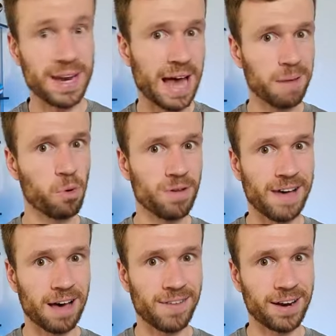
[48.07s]
a
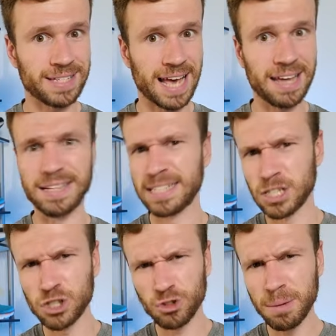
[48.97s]
9.5 out of 10. It's
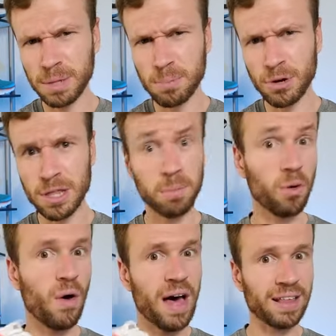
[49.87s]
extremely
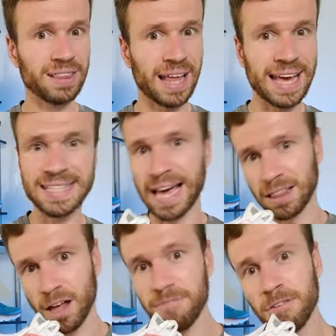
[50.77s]
breathable, light,
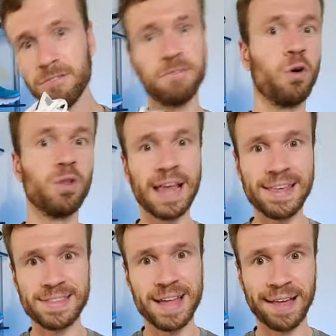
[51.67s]
I love the
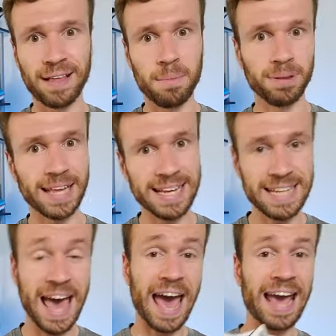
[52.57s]
full-length nylon
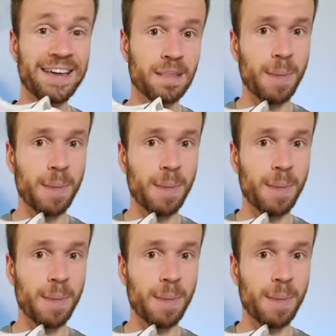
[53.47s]
plate, and the